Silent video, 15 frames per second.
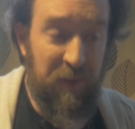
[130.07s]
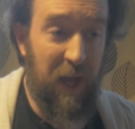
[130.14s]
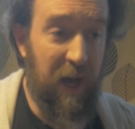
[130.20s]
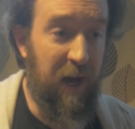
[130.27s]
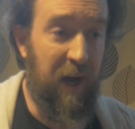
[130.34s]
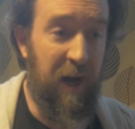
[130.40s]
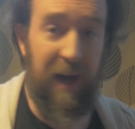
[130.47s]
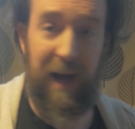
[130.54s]

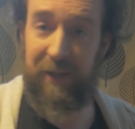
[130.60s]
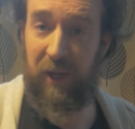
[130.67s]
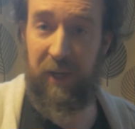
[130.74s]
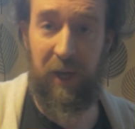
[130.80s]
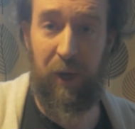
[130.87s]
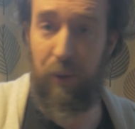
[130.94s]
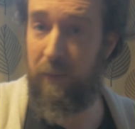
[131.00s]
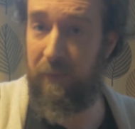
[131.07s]
And I
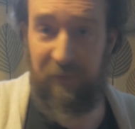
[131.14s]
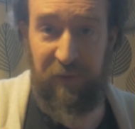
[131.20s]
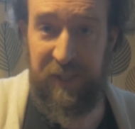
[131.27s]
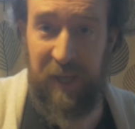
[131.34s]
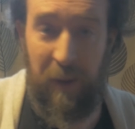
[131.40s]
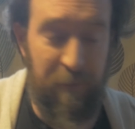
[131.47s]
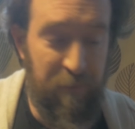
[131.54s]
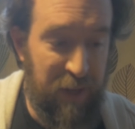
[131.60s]
know for
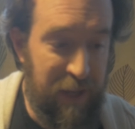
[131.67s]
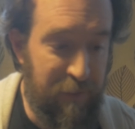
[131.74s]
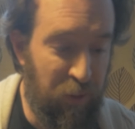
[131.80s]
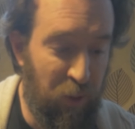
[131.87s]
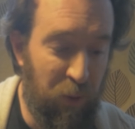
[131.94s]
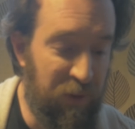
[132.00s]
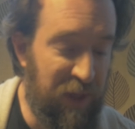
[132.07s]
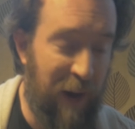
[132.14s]
some
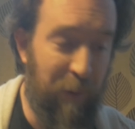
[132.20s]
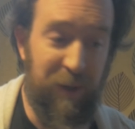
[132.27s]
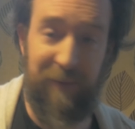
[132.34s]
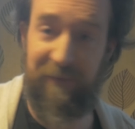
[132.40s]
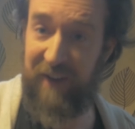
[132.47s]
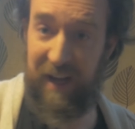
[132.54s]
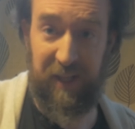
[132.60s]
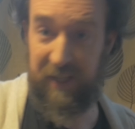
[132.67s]
people that will
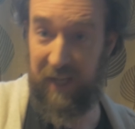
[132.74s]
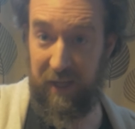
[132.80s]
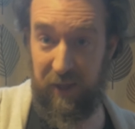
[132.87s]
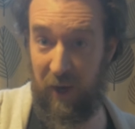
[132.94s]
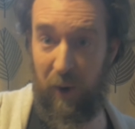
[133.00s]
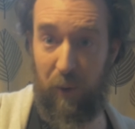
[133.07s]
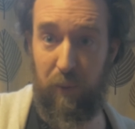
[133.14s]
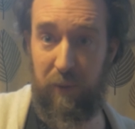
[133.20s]
invalidate
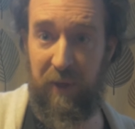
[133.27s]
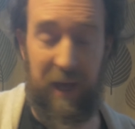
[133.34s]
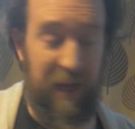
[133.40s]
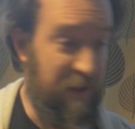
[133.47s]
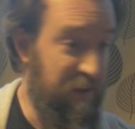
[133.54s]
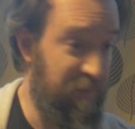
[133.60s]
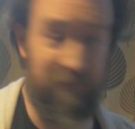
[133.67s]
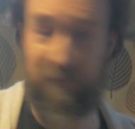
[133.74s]
the whole
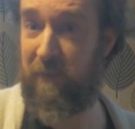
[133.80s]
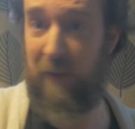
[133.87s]
thing.